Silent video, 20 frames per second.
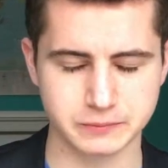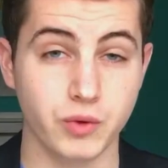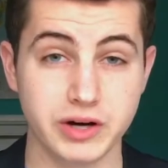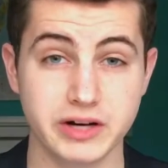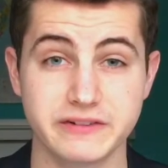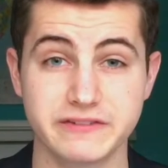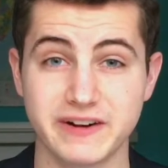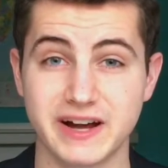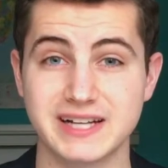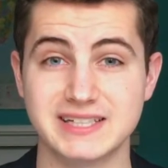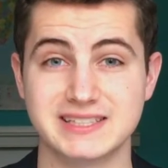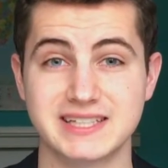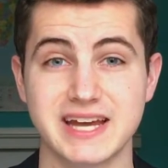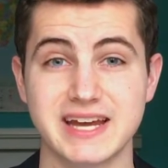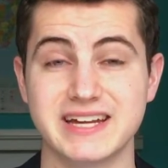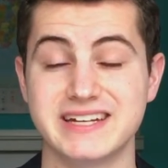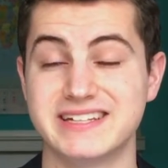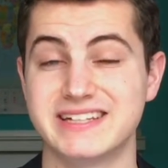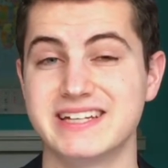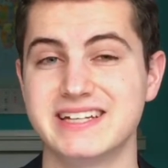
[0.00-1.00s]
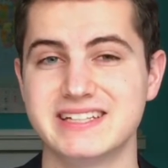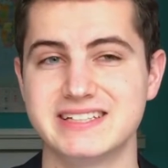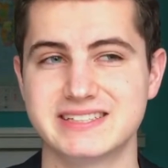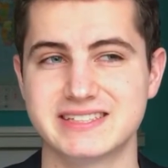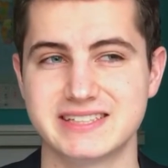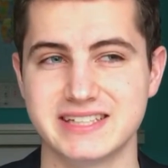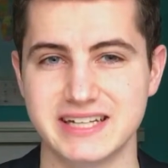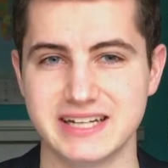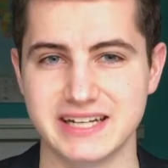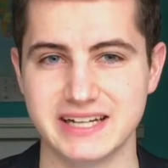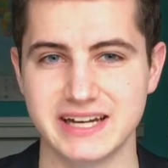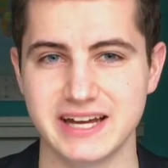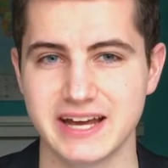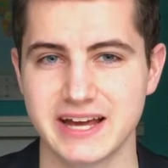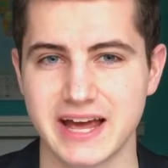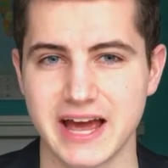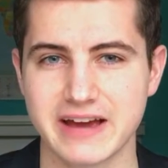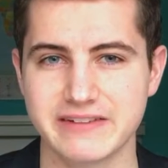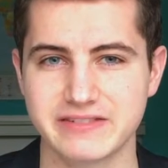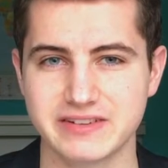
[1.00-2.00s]
What if Isaiah didn't see
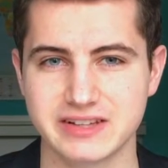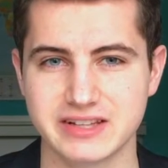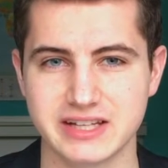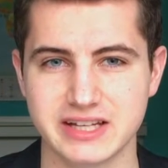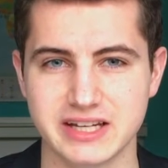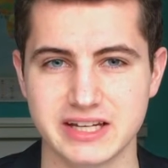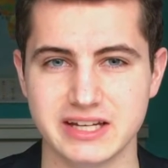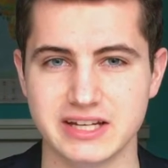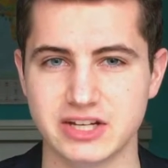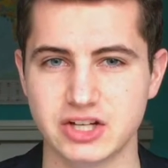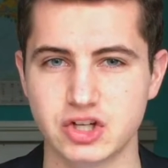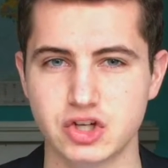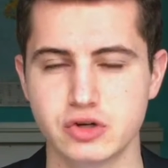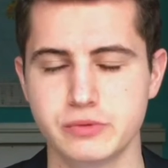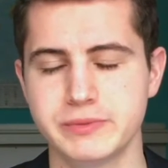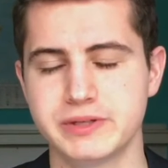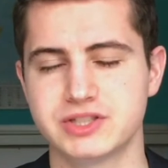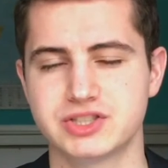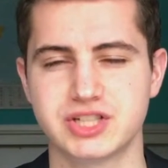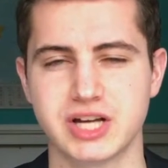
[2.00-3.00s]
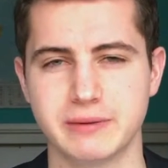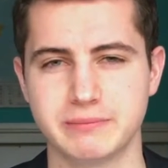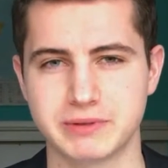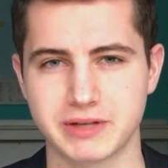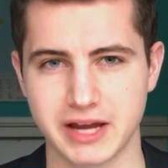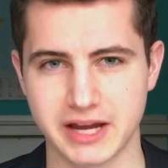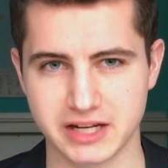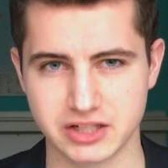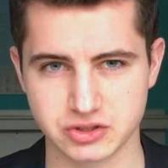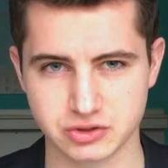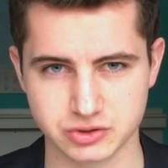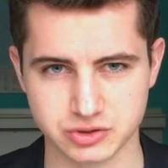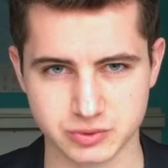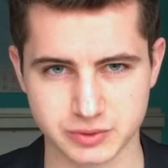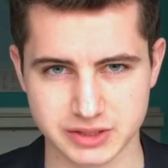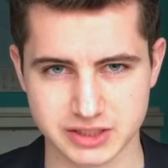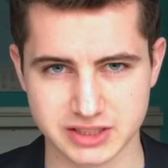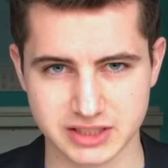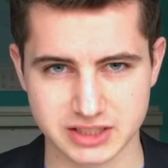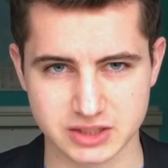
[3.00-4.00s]
heavenly human-shaped angels
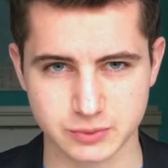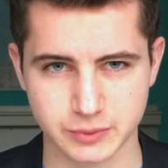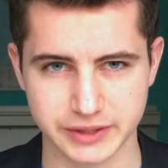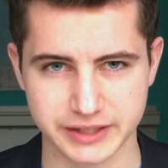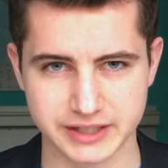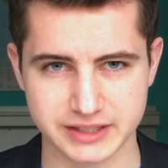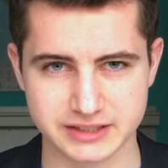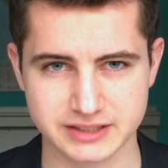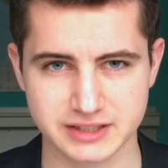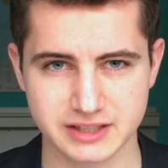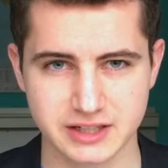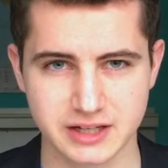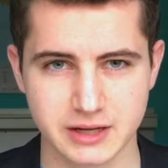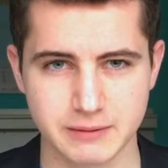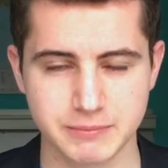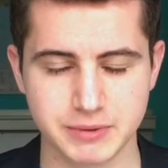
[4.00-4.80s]
with 6 wings,